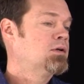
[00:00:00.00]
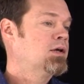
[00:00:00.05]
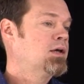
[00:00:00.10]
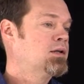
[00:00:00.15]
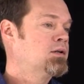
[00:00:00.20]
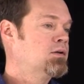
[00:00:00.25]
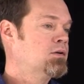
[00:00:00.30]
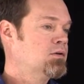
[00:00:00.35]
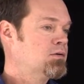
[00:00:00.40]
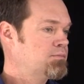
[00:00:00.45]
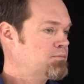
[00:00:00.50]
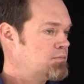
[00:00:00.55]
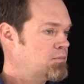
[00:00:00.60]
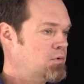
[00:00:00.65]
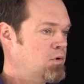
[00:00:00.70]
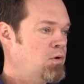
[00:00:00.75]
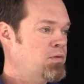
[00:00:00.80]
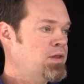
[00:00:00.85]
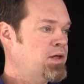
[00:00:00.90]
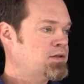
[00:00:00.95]
And
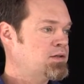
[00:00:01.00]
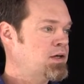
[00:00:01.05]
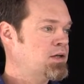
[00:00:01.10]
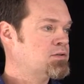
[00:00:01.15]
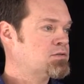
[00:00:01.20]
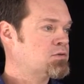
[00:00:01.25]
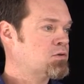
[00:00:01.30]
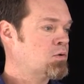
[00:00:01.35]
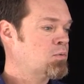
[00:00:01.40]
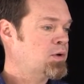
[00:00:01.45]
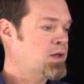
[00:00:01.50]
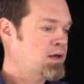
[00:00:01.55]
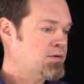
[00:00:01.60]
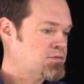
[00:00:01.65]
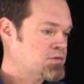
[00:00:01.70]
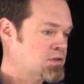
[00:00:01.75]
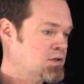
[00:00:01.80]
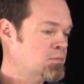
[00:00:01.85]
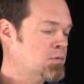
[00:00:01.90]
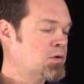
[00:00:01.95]
on that data store, we have
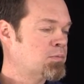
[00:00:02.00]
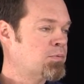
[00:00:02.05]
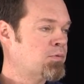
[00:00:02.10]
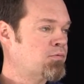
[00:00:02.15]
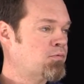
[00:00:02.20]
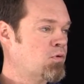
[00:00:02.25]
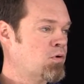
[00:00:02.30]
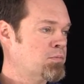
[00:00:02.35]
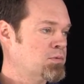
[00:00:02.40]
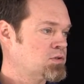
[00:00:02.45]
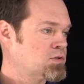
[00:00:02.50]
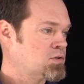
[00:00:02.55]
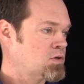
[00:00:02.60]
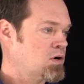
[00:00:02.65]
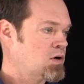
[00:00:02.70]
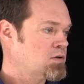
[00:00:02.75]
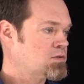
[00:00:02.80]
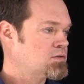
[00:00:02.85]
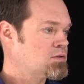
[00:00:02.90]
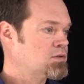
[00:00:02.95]
similar performance
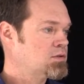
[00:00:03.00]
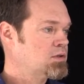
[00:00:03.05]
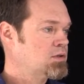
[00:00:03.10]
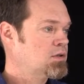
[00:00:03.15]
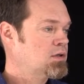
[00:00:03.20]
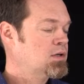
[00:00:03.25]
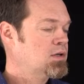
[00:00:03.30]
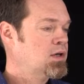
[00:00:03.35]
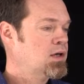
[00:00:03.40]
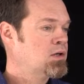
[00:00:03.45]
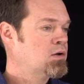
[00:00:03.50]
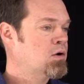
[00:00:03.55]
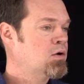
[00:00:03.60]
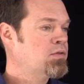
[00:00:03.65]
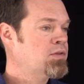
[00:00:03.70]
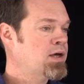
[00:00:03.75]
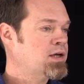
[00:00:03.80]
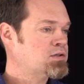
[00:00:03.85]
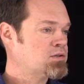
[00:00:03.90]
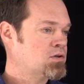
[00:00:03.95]
charts, and
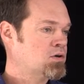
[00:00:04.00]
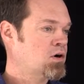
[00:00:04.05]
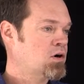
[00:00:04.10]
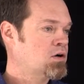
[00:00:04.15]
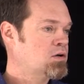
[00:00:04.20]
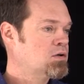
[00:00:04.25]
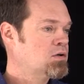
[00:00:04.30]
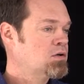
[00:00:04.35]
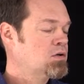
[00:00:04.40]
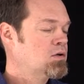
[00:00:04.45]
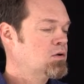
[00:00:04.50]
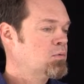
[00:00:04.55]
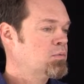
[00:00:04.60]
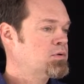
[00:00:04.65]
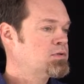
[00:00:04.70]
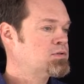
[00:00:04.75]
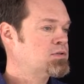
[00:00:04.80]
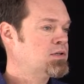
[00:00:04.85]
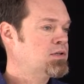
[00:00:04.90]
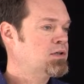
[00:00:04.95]
on that chart,
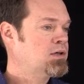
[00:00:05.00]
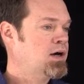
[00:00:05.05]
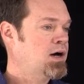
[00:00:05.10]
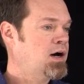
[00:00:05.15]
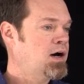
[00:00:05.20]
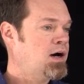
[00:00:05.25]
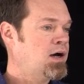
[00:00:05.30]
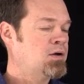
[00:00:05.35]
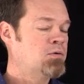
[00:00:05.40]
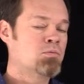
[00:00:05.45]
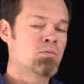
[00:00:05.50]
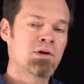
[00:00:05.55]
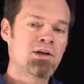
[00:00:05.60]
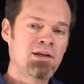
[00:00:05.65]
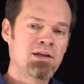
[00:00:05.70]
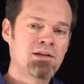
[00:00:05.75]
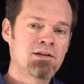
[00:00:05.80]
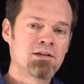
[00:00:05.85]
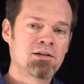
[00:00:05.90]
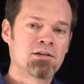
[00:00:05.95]
we see high
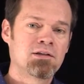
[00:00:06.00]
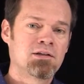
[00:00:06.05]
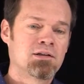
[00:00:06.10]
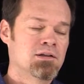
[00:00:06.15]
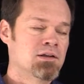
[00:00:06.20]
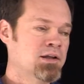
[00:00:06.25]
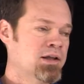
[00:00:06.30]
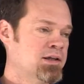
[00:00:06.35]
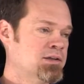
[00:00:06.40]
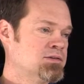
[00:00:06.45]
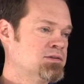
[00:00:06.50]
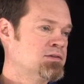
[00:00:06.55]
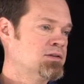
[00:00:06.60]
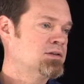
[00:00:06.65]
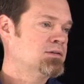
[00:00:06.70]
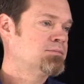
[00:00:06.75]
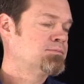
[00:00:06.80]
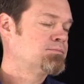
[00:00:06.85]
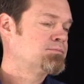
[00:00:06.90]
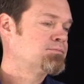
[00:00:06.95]
read latency,